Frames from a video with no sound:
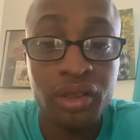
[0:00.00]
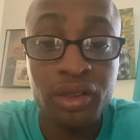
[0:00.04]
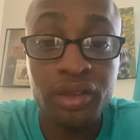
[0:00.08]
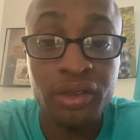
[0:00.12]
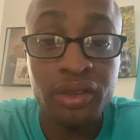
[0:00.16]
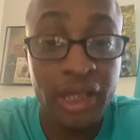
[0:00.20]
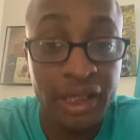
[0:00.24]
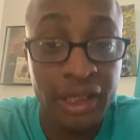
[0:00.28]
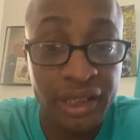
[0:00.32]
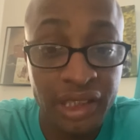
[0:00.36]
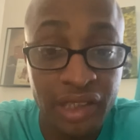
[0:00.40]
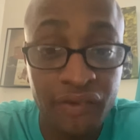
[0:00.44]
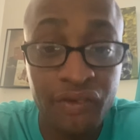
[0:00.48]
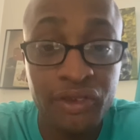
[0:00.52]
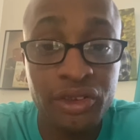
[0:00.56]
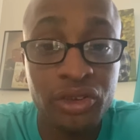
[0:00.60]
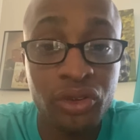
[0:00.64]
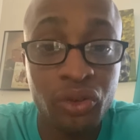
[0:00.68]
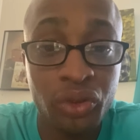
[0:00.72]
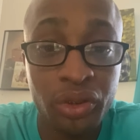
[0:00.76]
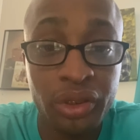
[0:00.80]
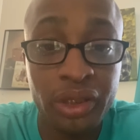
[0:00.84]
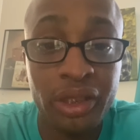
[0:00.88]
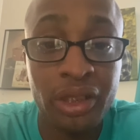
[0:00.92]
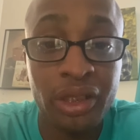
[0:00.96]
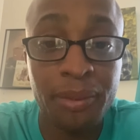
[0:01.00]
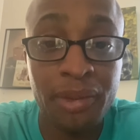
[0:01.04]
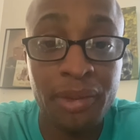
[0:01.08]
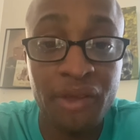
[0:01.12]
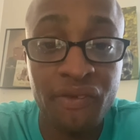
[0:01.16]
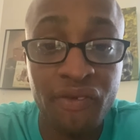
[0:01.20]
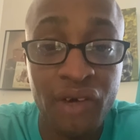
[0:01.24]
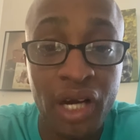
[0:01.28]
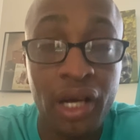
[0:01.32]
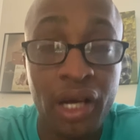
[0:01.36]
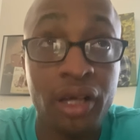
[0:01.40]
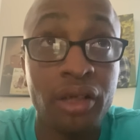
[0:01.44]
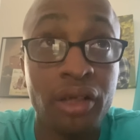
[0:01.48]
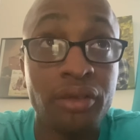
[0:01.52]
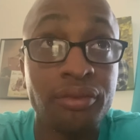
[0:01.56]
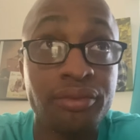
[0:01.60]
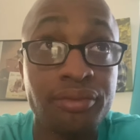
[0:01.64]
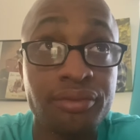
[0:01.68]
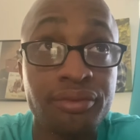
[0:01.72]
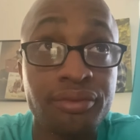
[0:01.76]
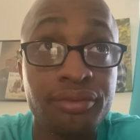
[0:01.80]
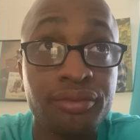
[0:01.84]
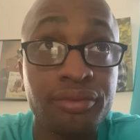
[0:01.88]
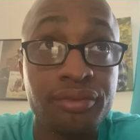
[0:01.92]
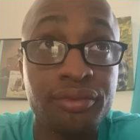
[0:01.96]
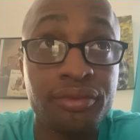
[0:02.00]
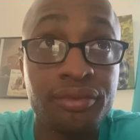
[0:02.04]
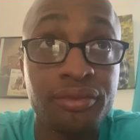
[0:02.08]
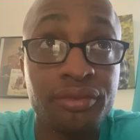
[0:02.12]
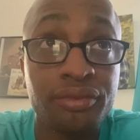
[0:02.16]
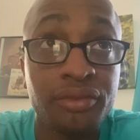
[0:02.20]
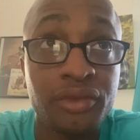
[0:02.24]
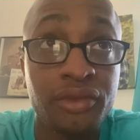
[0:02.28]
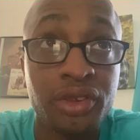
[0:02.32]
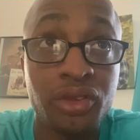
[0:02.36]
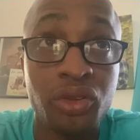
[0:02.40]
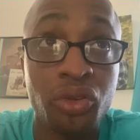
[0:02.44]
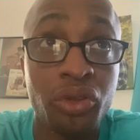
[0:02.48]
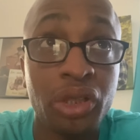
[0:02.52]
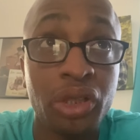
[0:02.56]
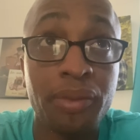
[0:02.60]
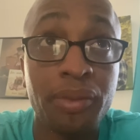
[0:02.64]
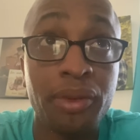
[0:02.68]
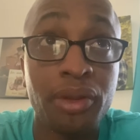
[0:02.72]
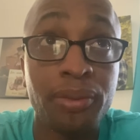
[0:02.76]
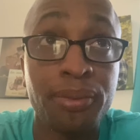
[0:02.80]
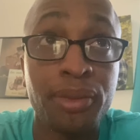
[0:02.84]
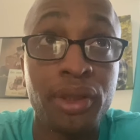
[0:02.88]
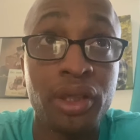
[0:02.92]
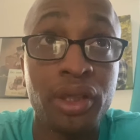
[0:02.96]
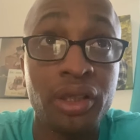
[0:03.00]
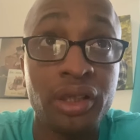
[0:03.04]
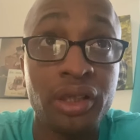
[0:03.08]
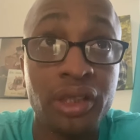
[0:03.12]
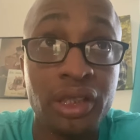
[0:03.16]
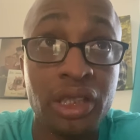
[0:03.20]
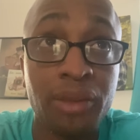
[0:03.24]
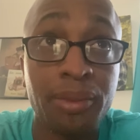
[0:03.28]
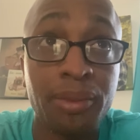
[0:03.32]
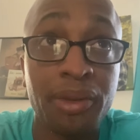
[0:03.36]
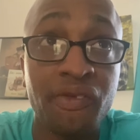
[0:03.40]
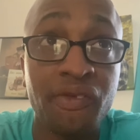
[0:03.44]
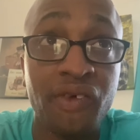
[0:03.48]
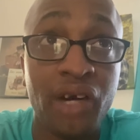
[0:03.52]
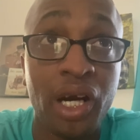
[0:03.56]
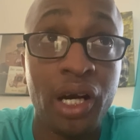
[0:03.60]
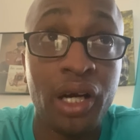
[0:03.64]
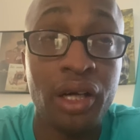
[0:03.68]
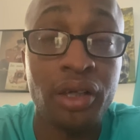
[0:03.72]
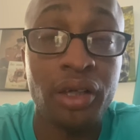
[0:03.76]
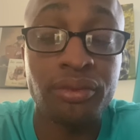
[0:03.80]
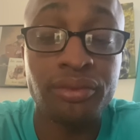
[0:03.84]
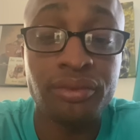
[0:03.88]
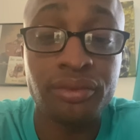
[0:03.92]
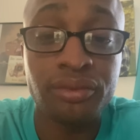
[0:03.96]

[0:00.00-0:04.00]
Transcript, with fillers: that defensive coordinator need to be fired. He's going to keep it a buck. He need to be fired.